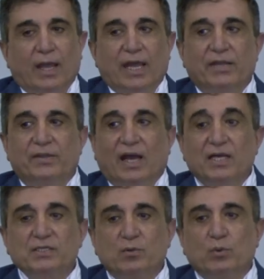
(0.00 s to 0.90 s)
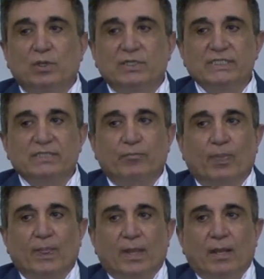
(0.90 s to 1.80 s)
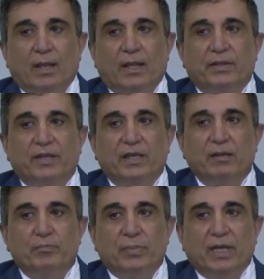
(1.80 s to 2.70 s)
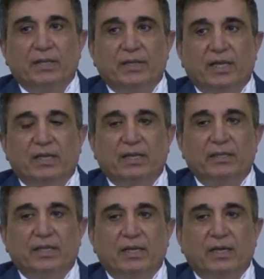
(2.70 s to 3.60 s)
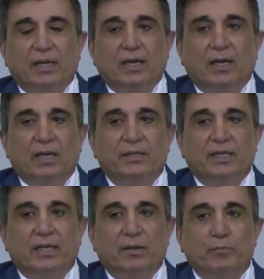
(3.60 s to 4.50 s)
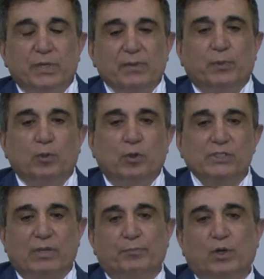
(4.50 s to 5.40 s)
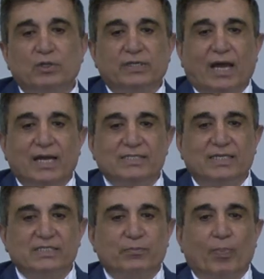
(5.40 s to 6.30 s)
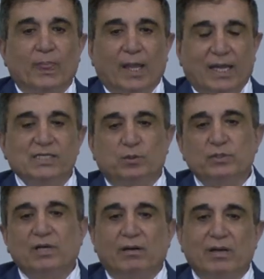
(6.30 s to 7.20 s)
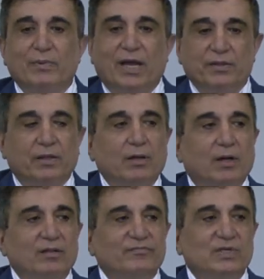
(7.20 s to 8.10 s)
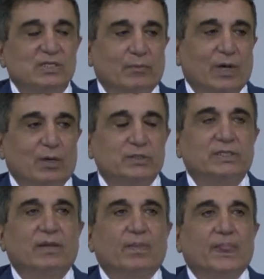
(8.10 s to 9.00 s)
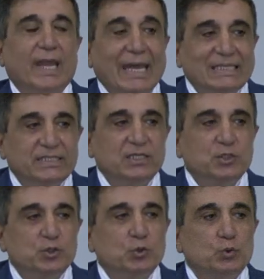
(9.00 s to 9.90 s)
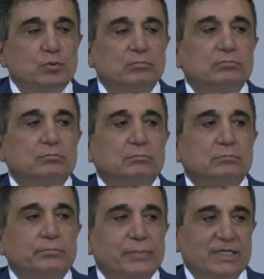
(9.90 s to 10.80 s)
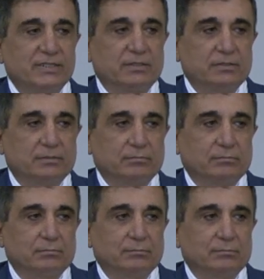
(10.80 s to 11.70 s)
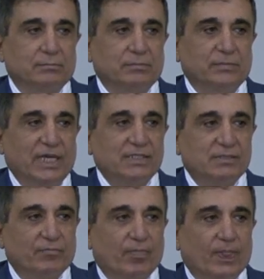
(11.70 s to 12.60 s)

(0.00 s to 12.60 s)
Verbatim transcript: And the answer was the, uh, the, uh, the, uh, the people who support ISIS in Saudi Arabia and the Gulf is about 82 percent. Yes.